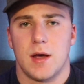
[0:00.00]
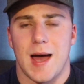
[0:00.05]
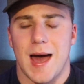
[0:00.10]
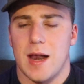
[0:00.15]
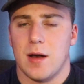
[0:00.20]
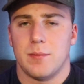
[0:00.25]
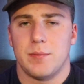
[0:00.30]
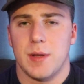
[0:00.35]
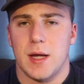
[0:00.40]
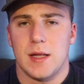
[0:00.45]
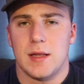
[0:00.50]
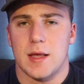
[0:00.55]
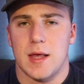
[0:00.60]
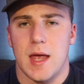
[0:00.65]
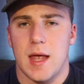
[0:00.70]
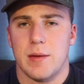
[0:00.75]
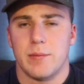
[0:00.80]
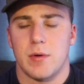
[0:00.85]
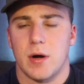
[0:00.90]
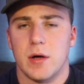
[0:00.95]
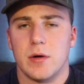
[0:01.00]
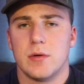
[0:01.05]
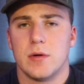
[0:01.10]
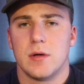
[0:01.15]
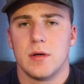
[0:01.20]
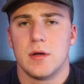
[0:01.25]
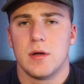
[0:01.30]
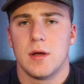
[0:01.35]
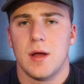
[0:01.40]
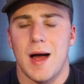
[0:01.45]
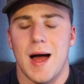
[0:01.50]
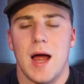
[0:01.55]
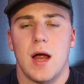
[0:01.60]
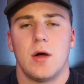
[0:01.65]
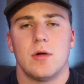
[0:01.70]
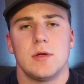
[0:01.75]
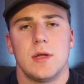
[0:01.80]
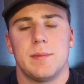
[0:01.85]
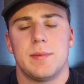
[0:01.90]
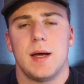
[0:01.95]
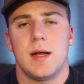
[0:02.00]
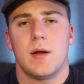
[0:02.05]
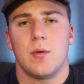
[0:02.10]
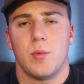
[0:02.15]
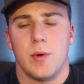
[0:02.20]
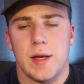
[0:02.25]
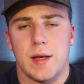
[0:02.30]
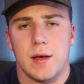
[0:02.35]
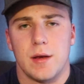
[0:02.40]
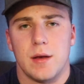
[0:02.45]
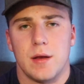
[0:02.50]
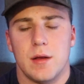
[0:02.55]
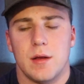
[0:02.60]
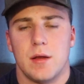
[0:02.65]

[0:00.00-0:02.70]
I don't play the game, bro. I only play to win.